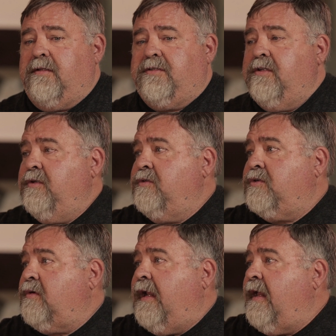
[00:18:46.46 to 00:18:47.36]

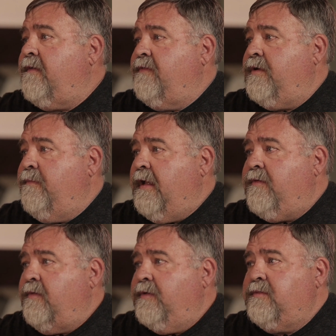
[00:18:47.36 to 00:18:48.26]
seduced right out of their
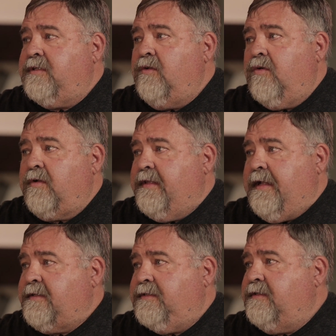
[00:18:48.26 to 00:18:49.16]
bedrooms in North
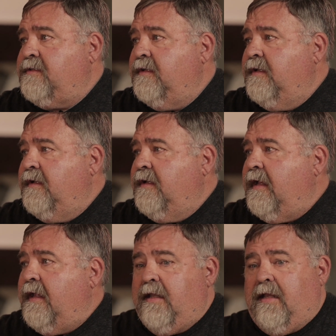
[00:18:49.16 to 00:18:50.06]
Texas
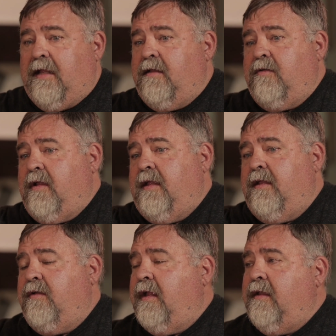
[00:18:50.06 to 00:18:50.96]

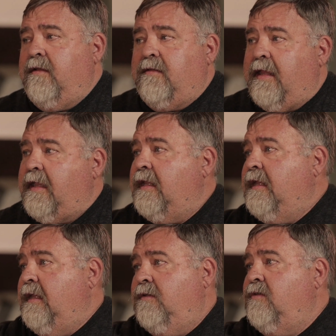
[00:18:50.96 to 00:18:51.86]
and taken
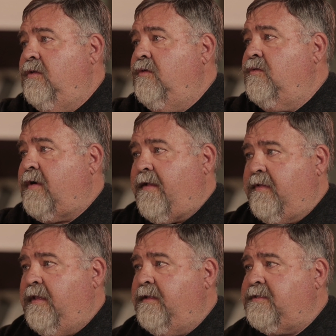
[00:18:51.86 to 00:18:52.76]
into
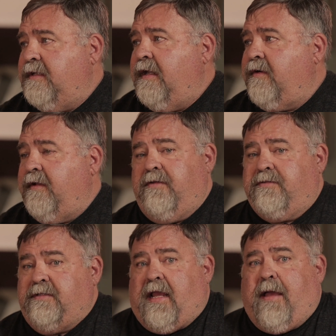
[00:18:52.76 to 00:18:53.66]
trafficking
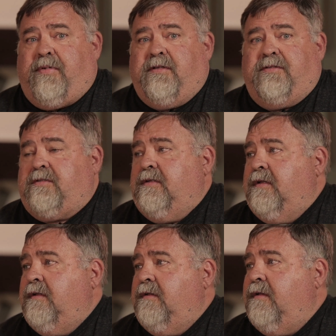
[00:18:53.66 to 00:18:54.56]
scenarios. It happens.
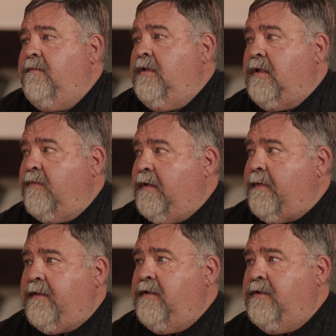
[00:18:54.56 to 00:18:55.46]
You can read
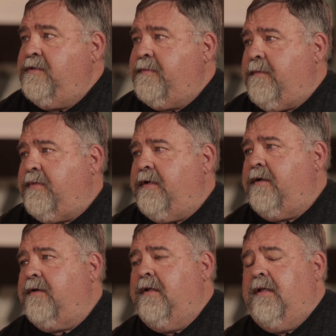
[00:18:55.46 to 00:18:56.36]
about it in the newspaper
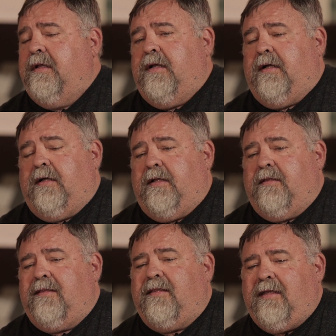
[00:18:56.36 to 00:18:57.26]
here.
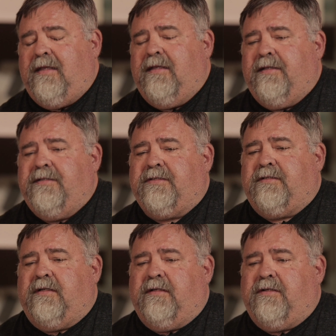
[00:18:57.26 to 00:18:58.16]
The thing
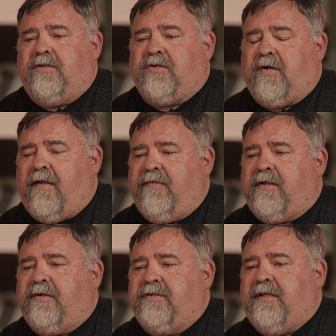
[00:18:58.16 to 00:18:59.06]
is,
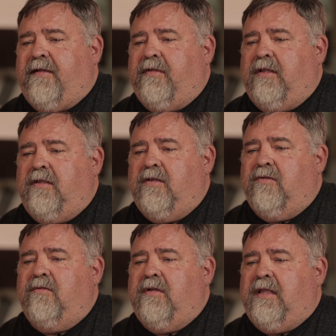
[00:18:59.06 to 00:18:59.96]
traffickers have a
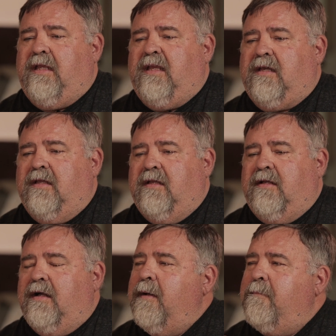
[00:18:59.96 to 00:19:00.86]
unique
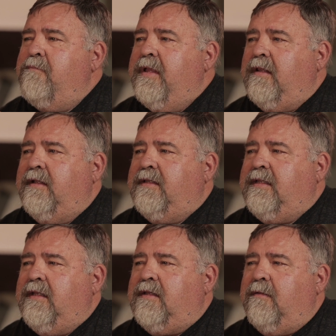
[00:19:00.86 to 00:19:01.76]

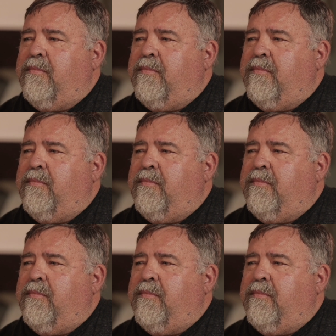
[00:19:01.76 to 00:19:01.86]
ability to